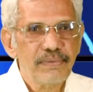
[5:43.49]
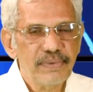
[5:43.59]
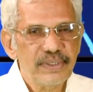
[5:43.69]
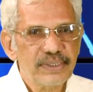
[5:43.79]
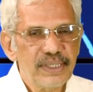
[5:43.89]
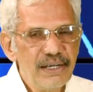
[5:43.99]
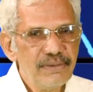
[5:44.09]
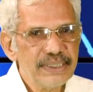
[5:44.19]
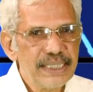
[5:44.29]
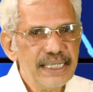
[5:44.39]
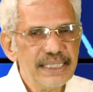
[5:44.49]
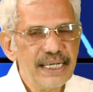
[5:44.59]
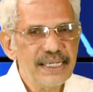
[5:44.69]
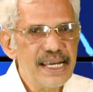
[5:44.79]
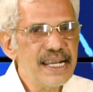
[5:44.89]
It's not to say
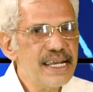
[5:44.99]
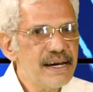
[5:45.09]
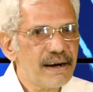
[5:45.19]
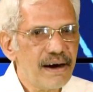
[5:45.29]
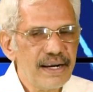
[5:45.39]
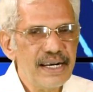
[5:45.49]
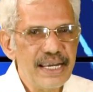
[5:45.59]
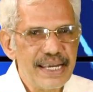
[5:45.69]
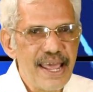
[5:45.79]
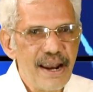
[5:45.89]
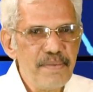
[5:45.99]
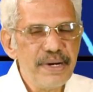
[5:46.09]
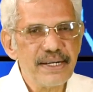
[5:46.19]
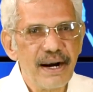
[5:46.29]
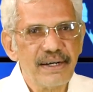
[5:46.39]
that DNA or RNA cannot
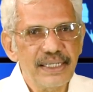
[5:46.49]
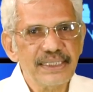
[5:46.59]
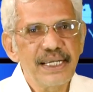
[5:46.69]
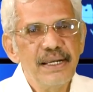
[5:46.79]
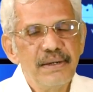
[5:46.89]
be targets,